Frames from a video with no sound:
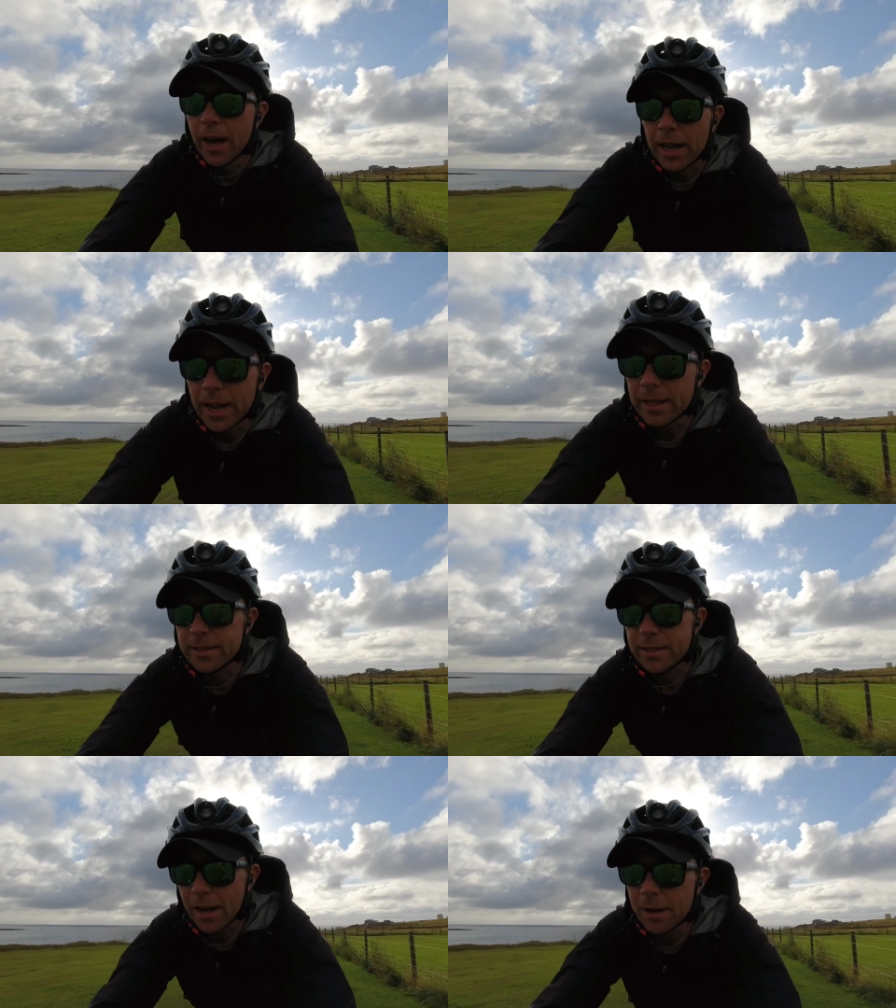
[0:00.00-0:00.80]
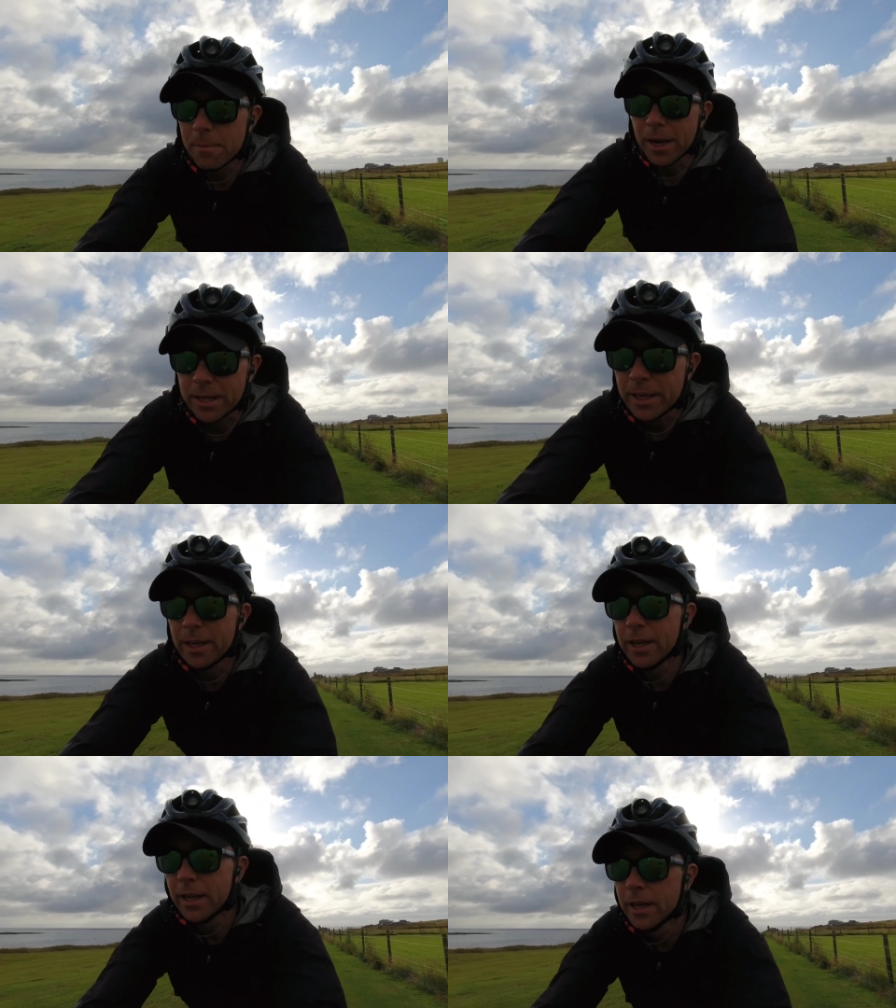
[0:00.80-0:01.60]
and then start my
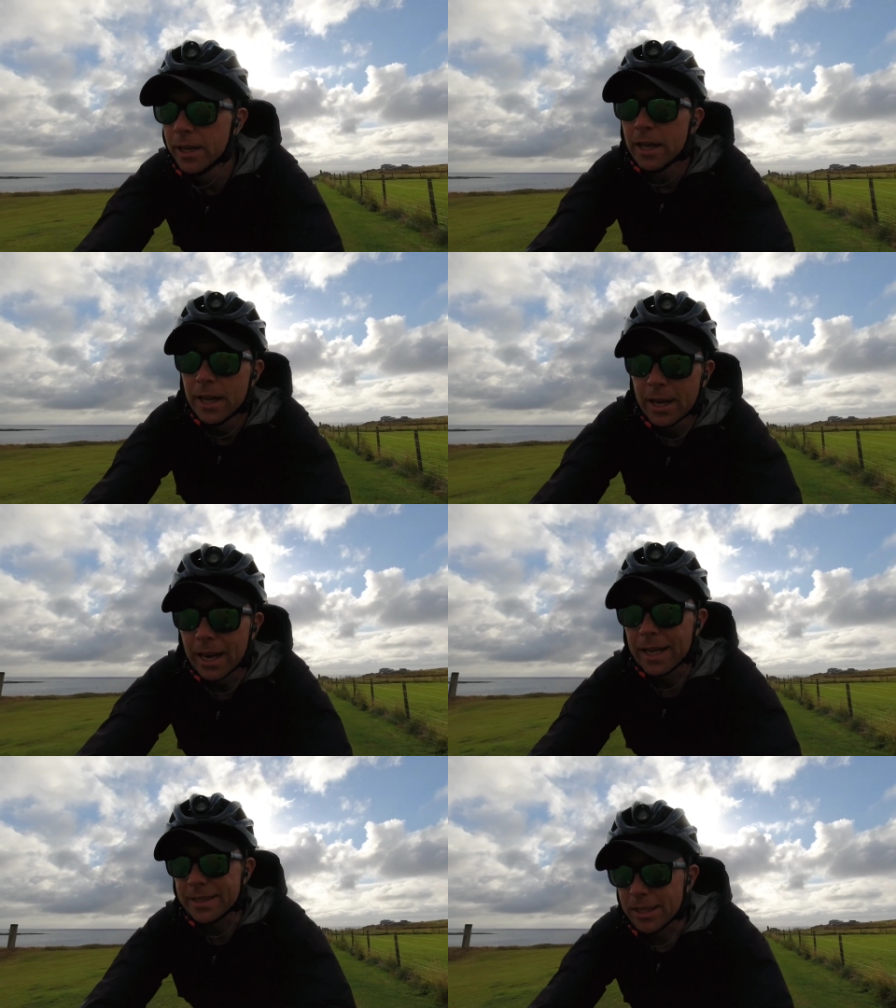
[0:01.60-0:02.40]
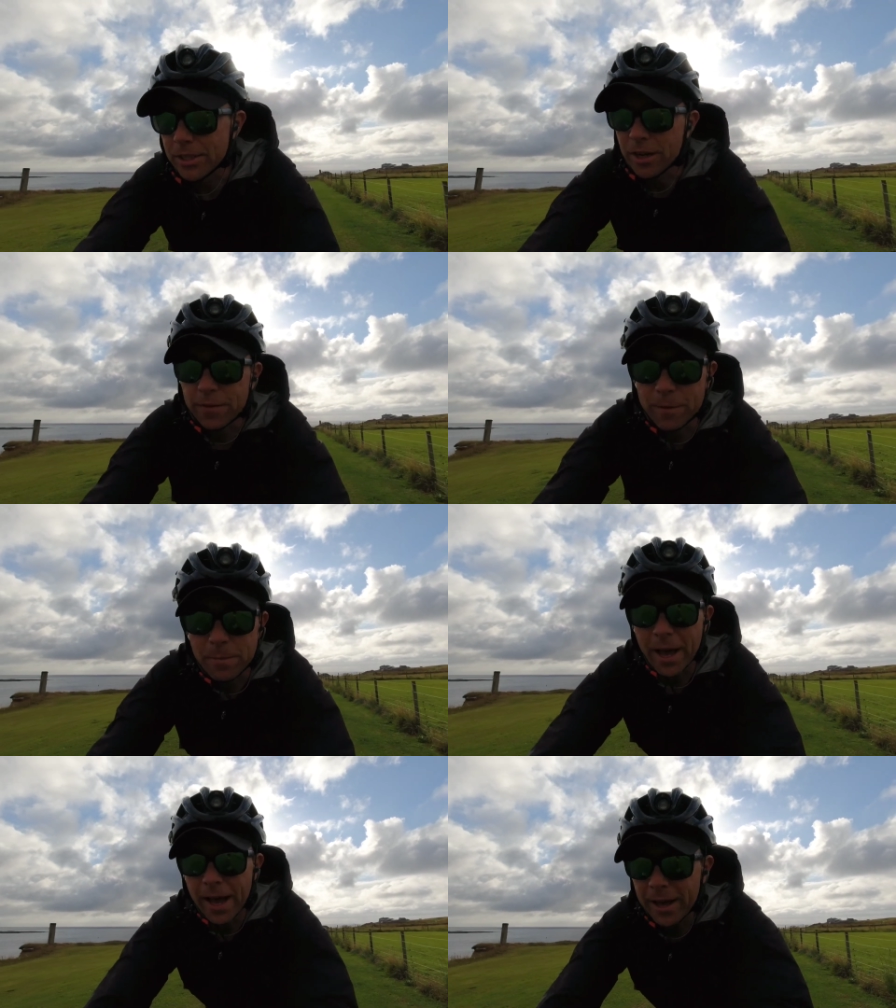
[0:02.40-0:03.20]
Land's End journey from
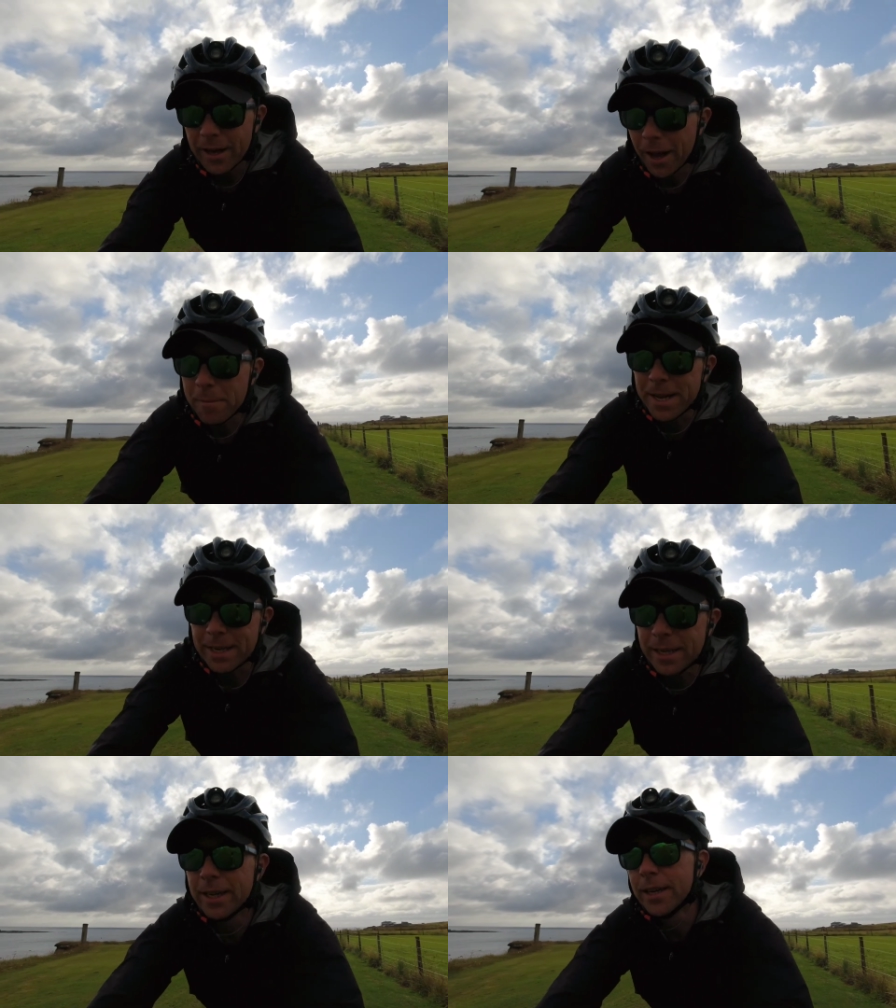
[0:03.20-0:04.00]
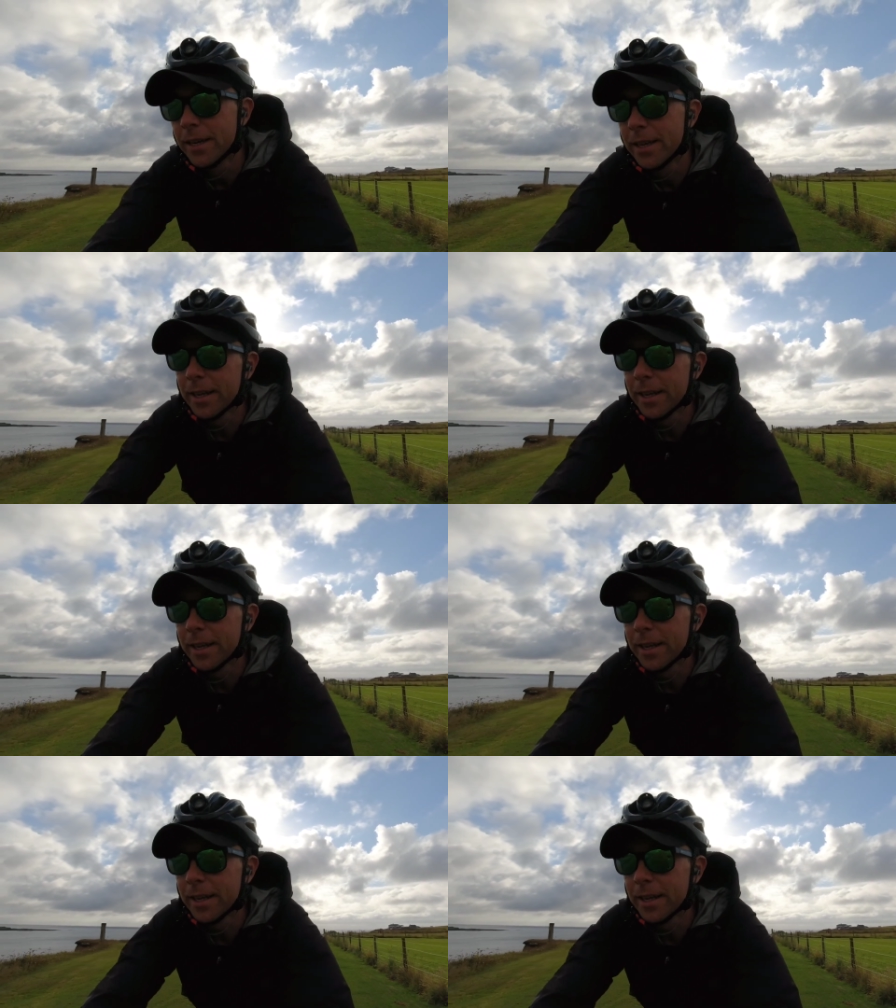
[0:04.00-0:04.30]
there. I mean,